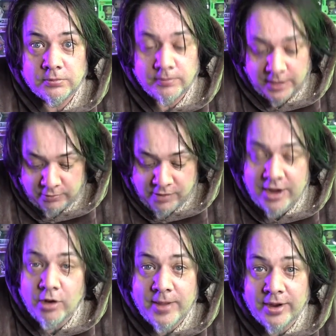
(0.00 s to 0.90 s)
But
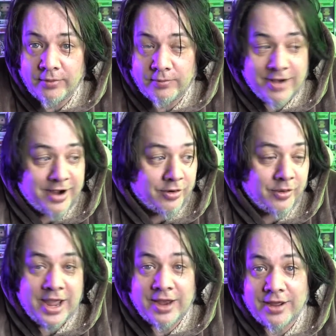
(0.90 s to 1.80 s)
Rocco
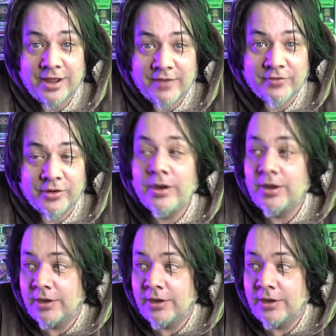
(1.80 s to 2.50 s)
and Heifer